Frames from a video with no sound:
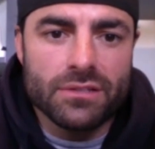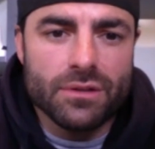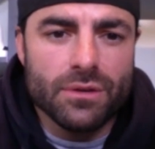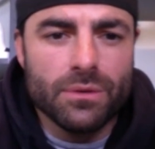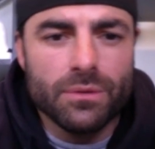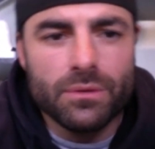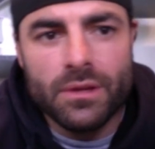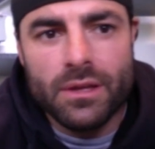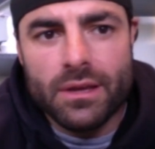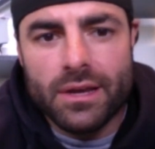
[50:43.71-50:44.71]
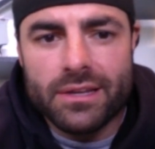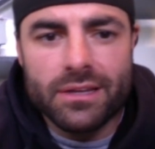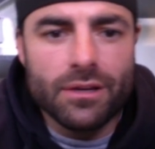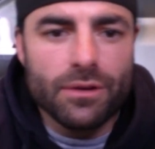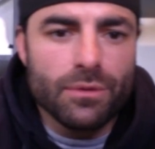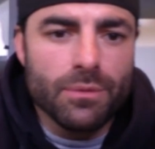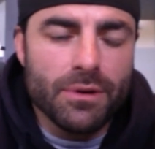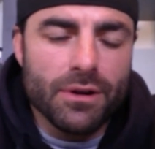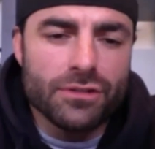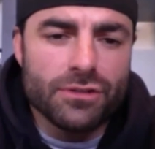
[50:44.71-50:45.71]
So I can go to a
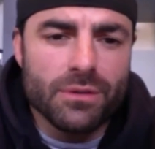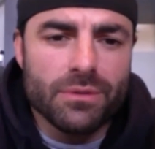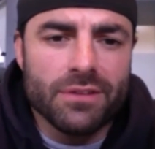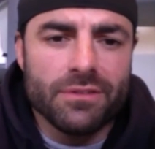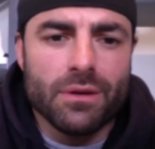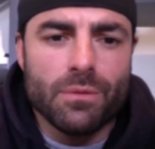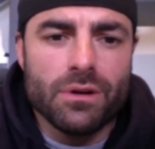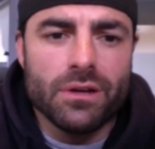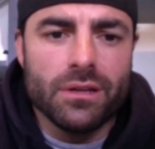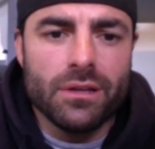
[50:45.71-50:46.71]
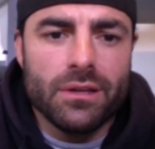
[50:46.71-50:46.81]
bar and drink whenever I want,